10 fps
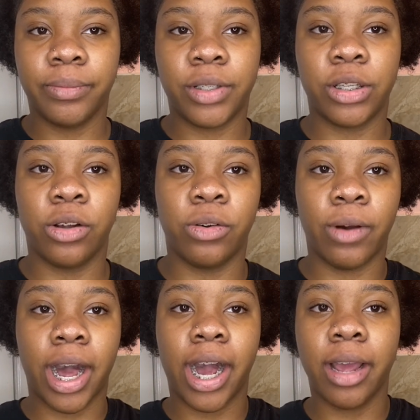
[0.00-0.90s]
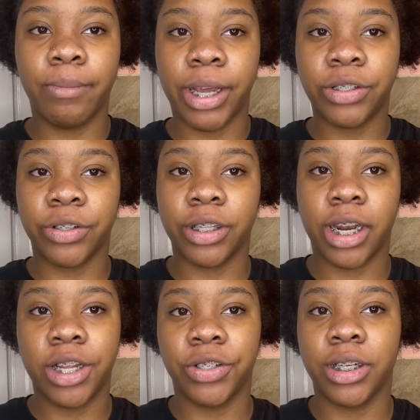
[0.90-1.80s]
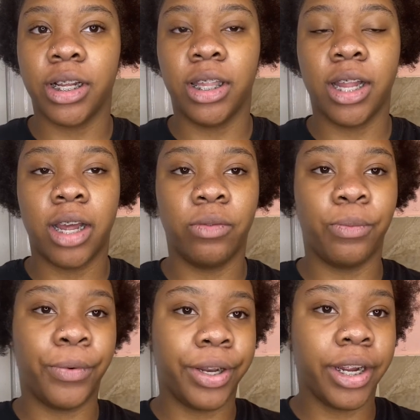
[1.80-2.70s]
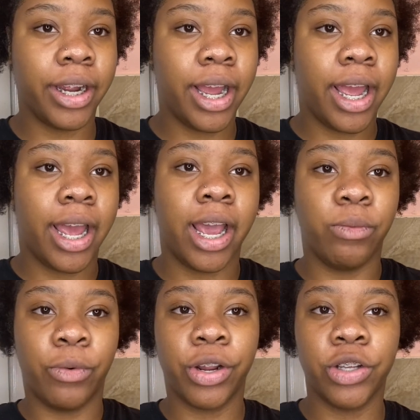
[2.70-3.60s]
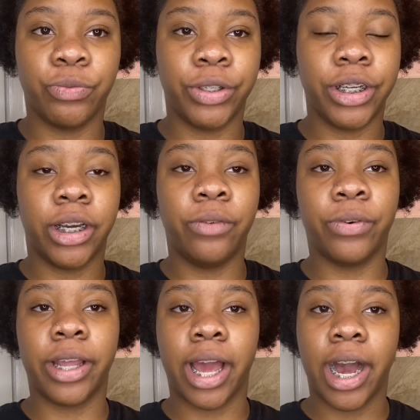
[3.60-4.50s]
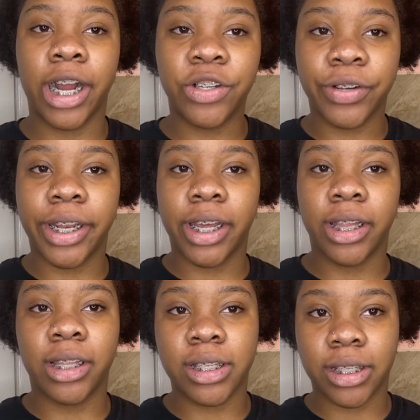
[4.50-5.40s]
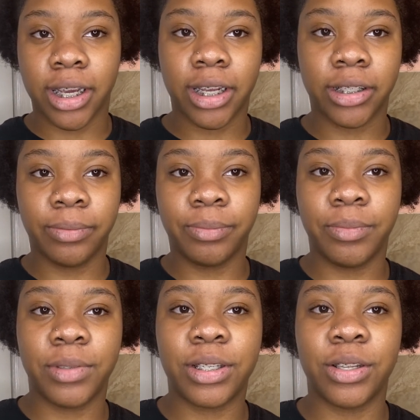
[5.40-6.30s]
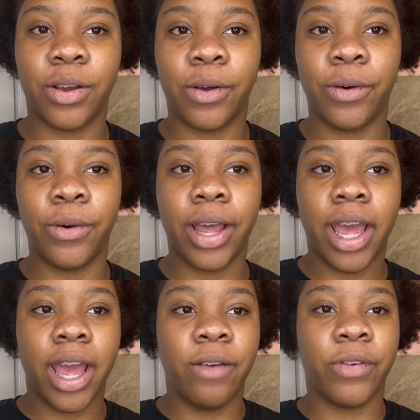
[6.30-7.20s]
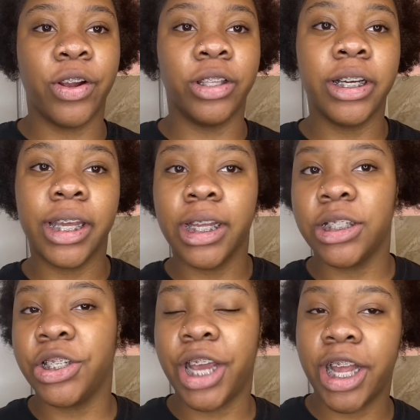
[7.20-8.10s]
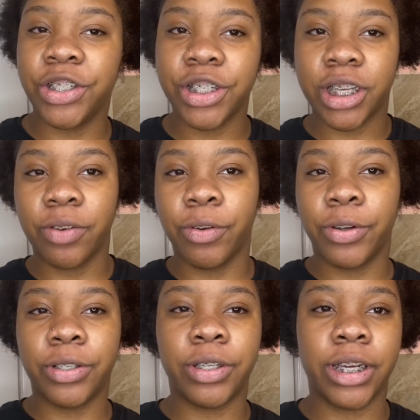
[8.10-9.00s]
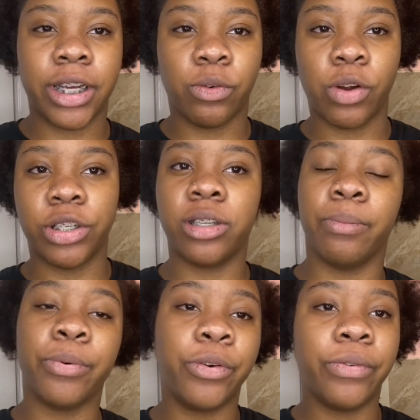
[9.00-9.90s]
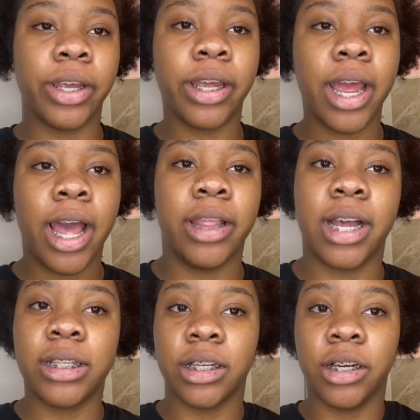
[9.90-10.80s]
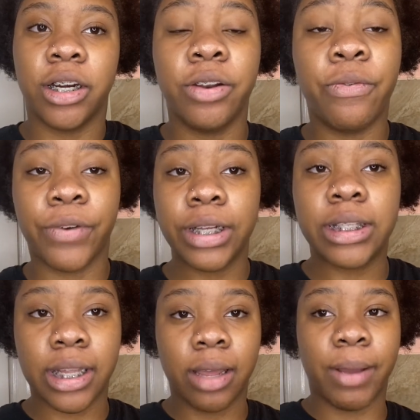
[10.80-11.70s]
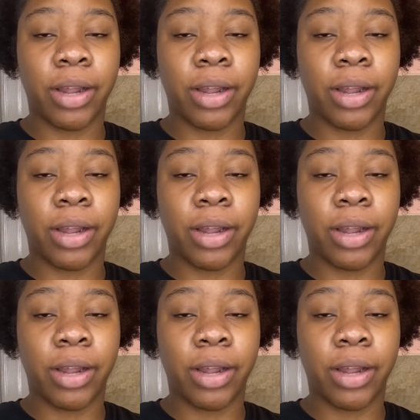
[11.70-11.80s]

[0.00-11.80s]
So I make sure that I drink a lot of water, and water is really good for like hydrating the skin. So if you're looking to change your skin routine or just improve it, that's a good first step.